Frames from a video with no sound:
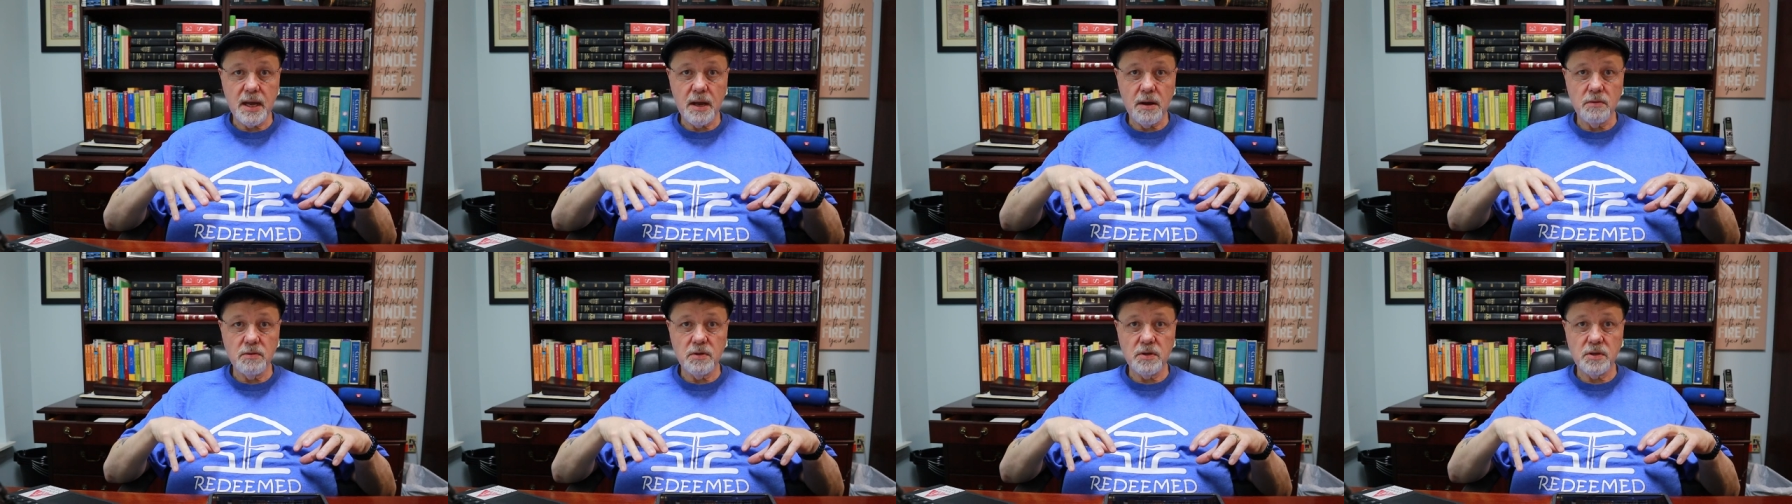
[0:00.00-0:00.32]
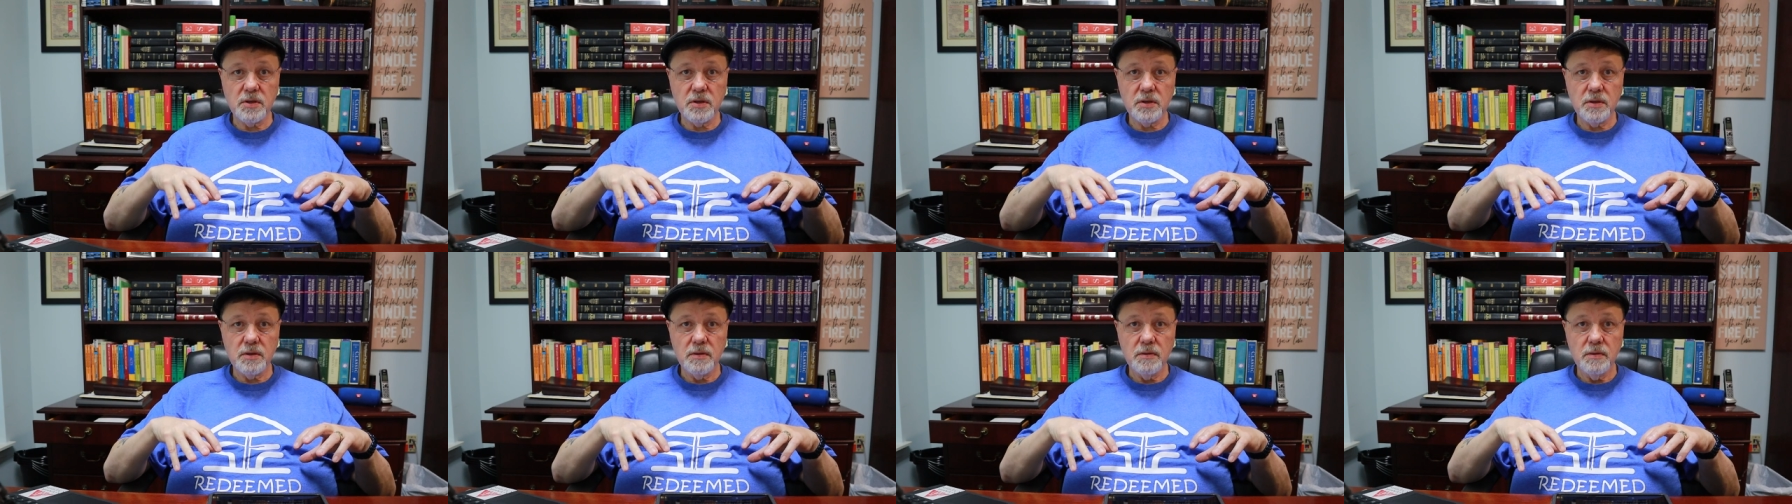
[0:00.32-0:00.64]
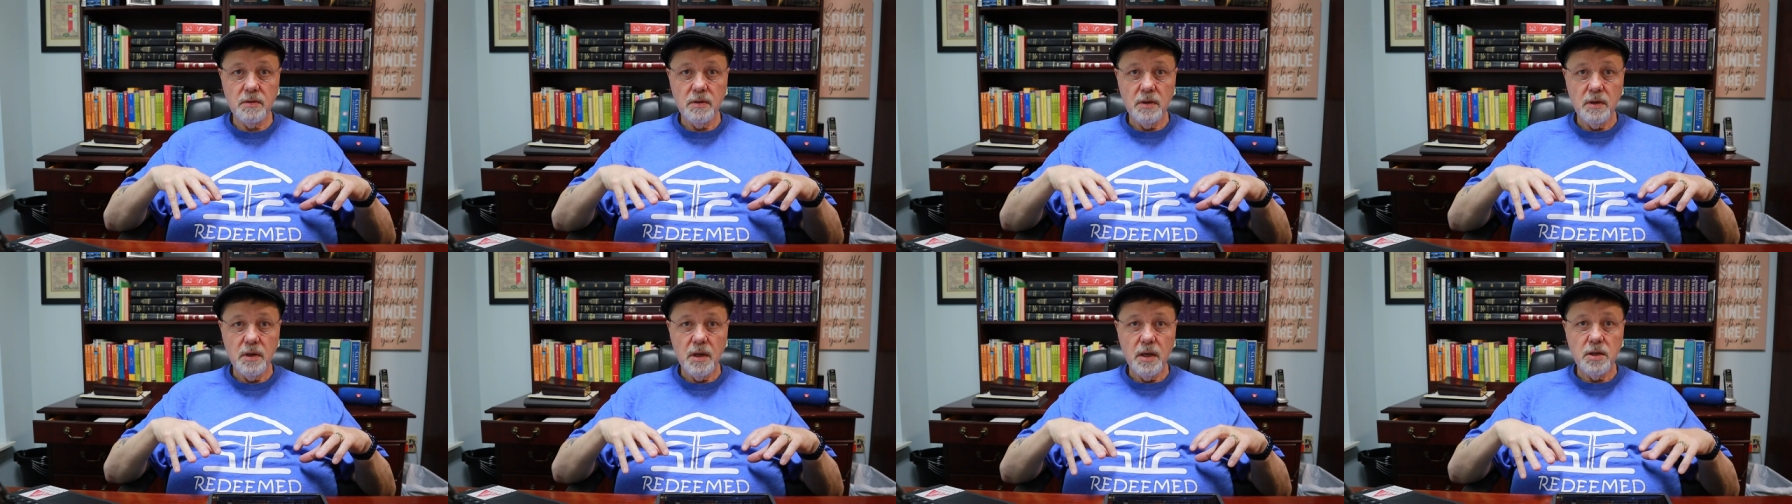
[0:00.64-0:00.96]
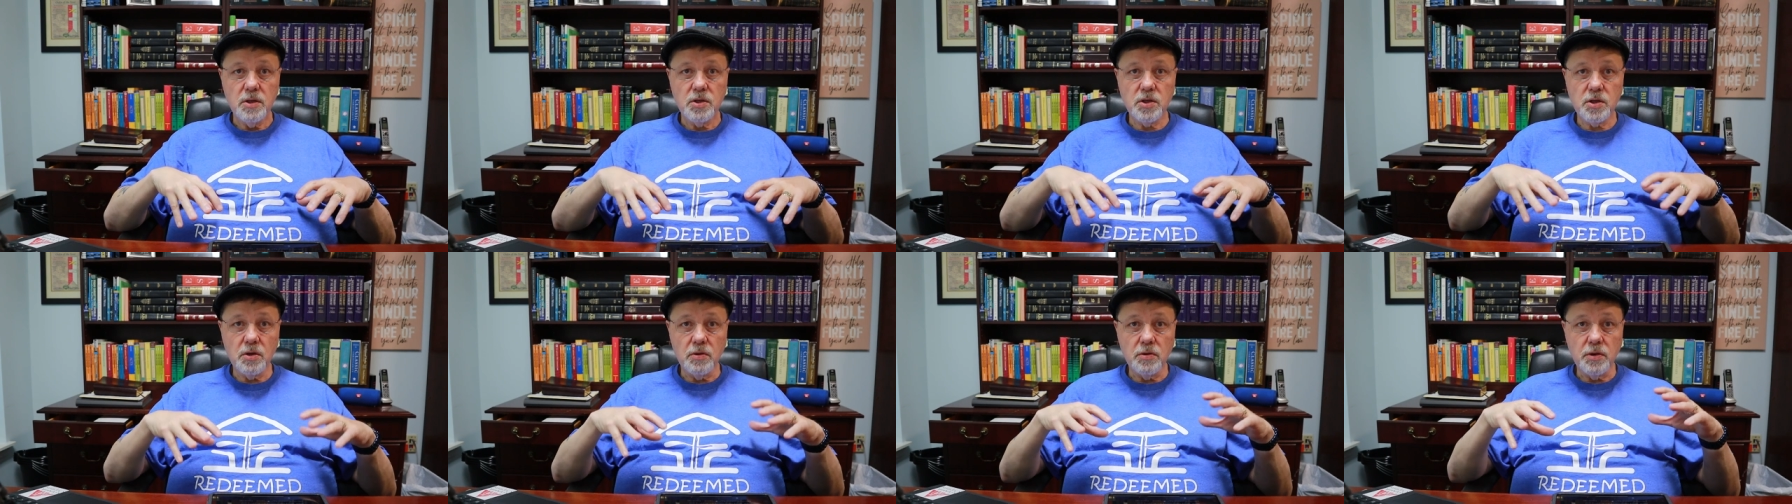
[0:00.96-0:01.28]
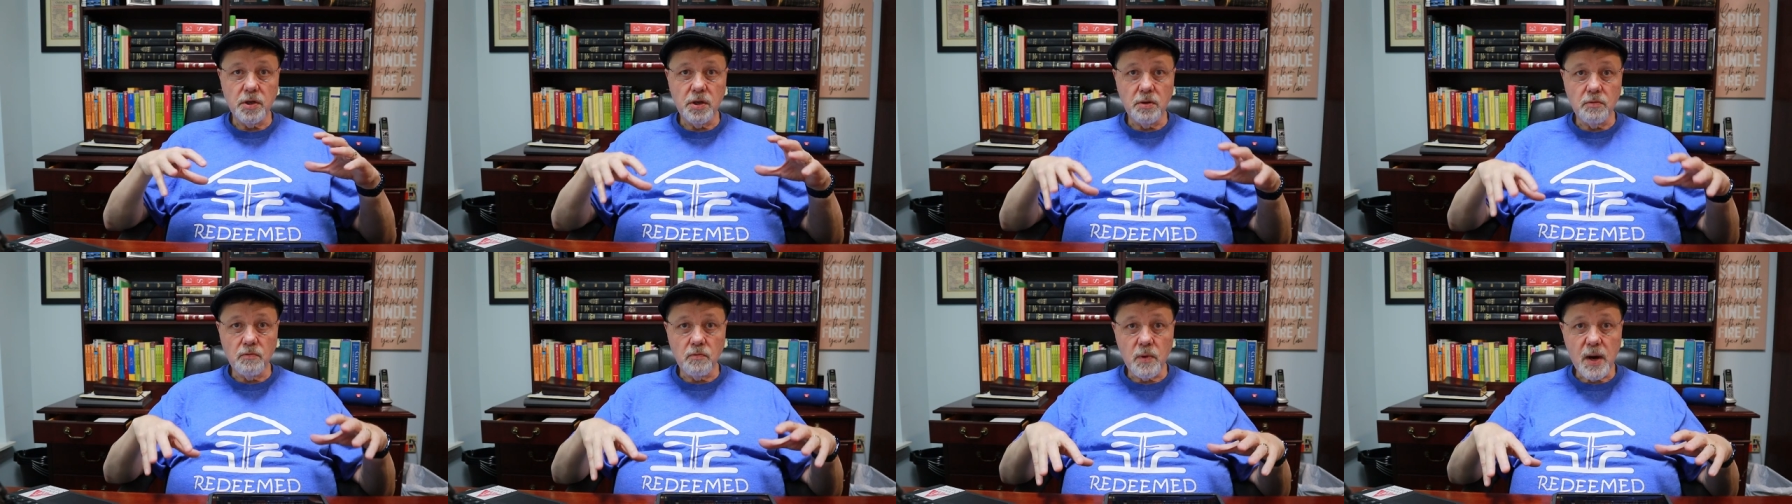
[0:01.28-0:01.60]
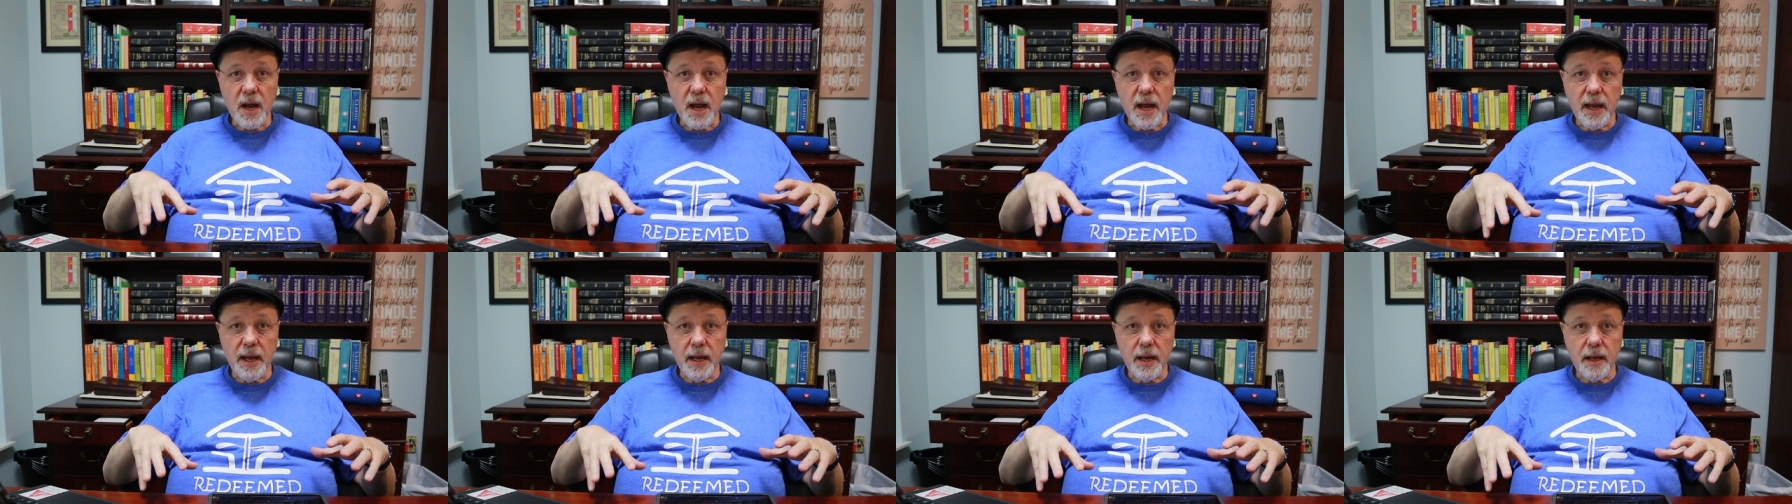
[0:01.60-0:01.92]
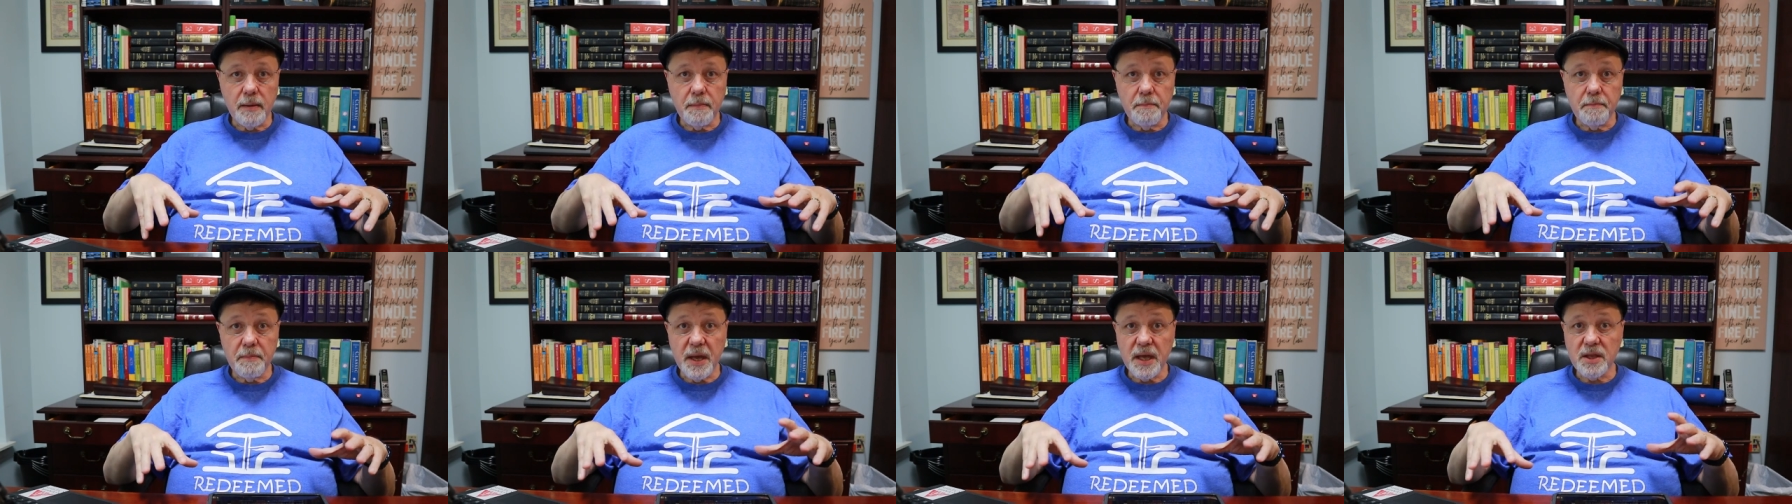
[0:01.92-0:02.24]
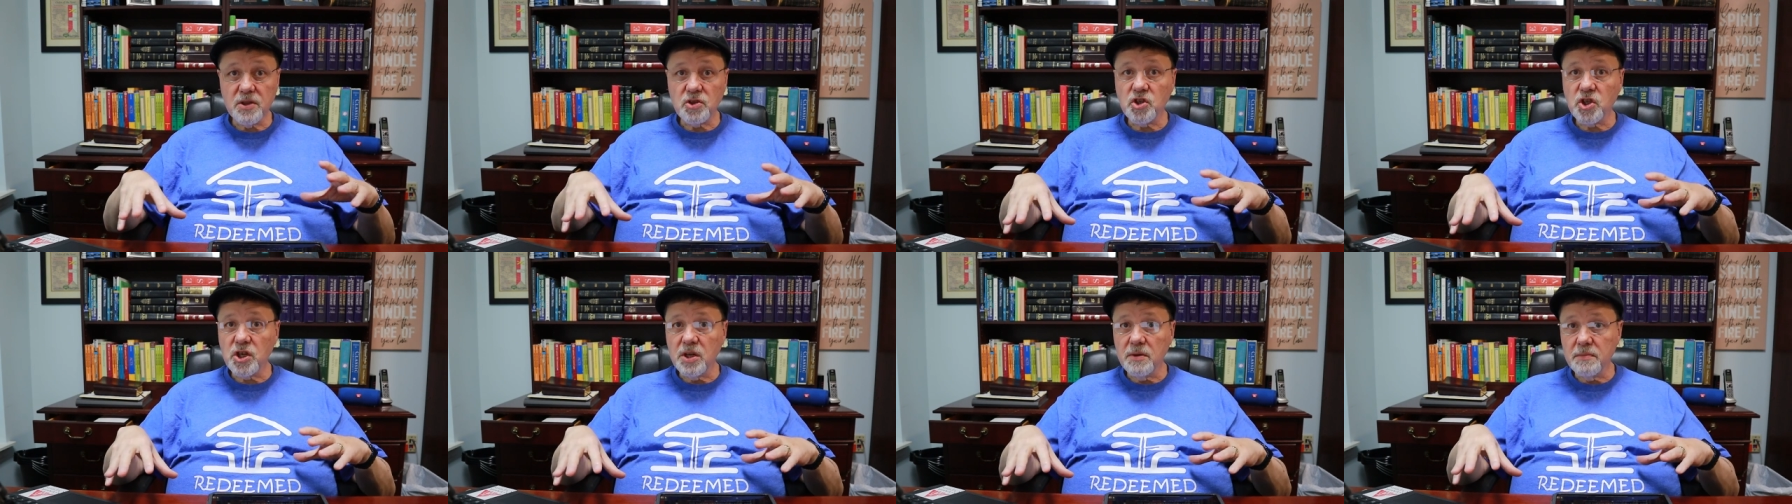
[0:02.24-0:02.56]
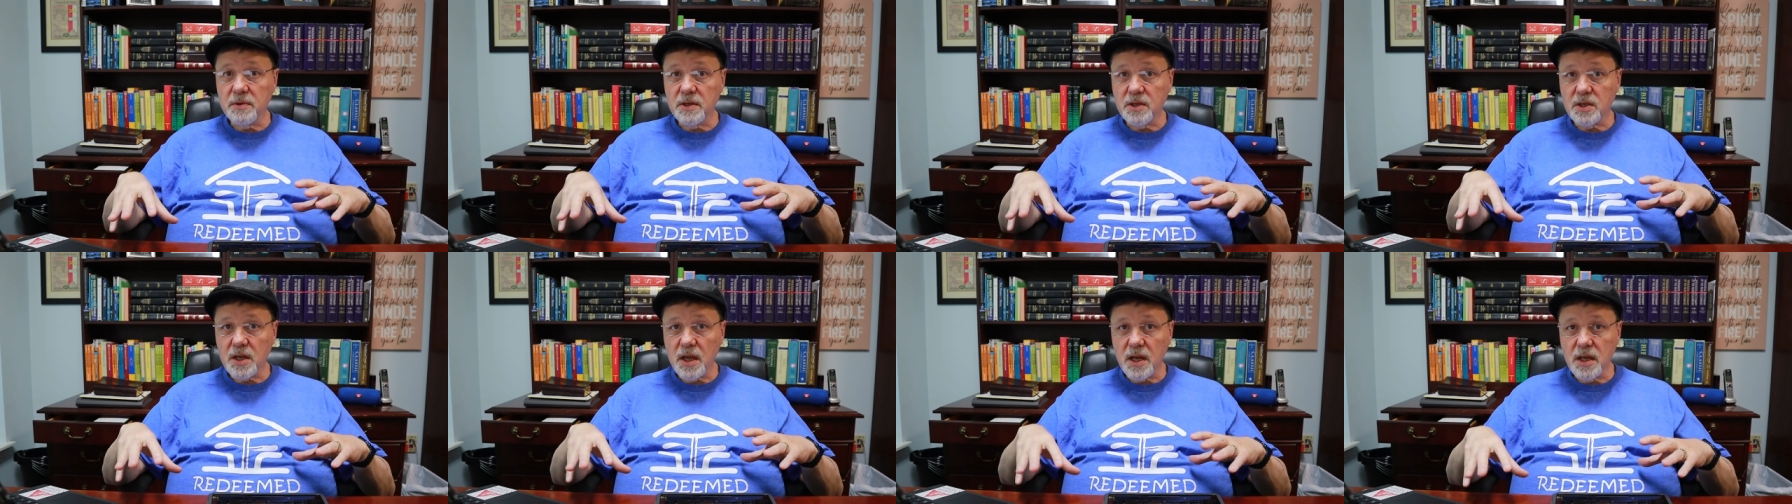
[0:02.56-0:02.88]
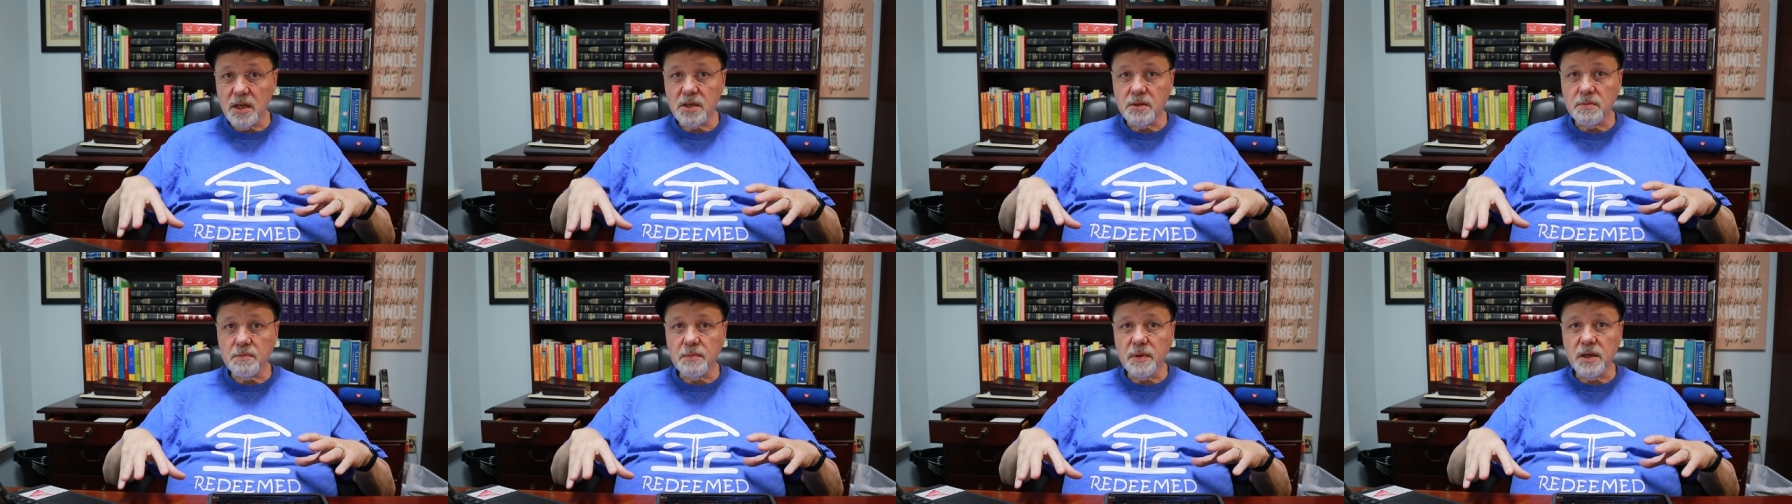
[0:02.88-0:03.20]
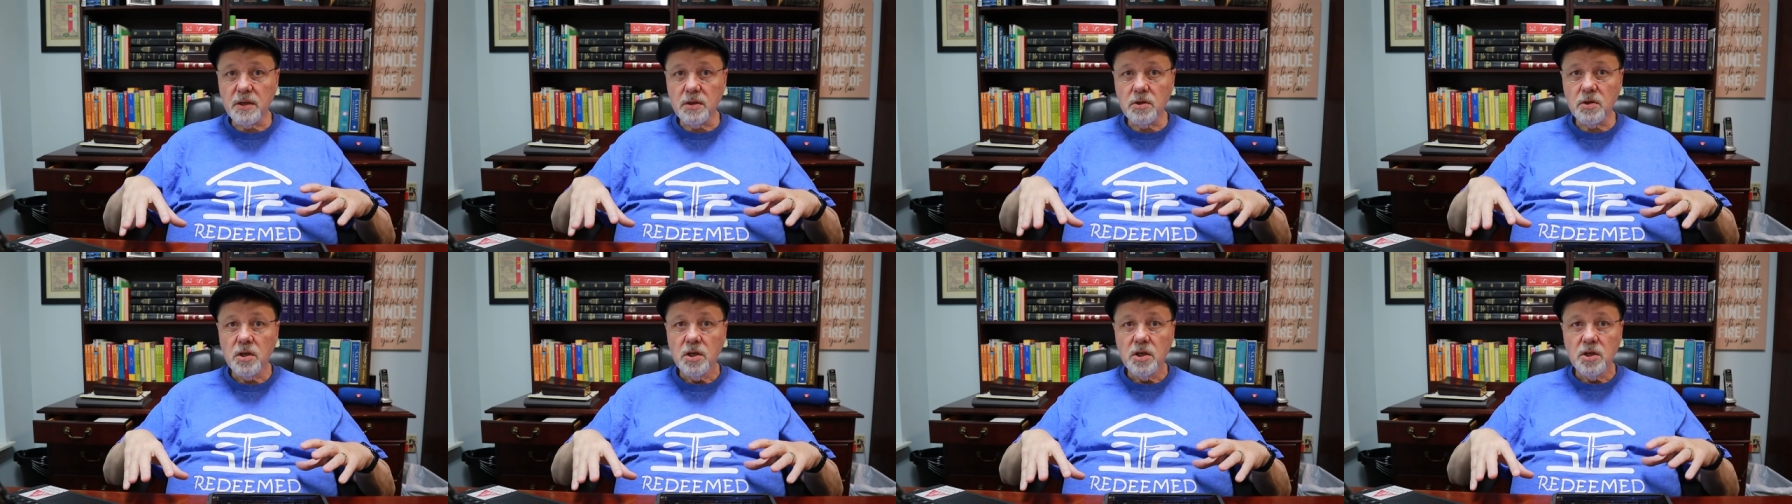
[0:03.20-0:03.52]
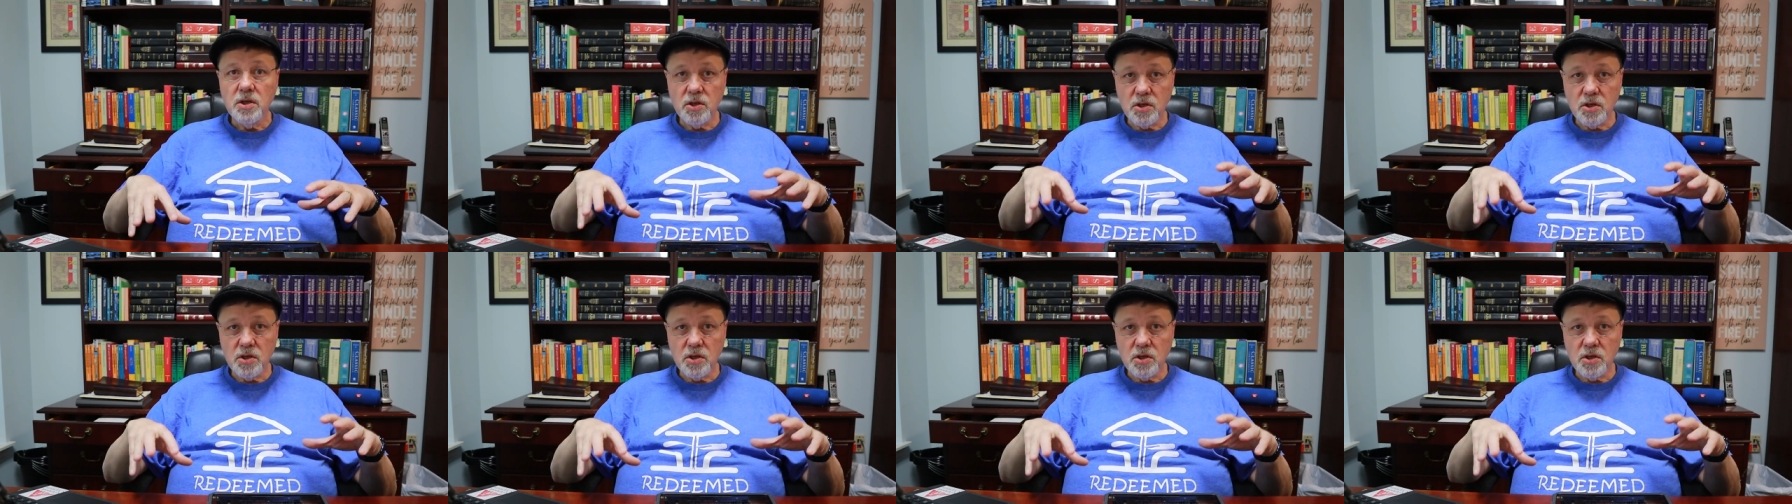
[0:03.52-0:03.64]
house. So Uriah, Bathsheba's husband,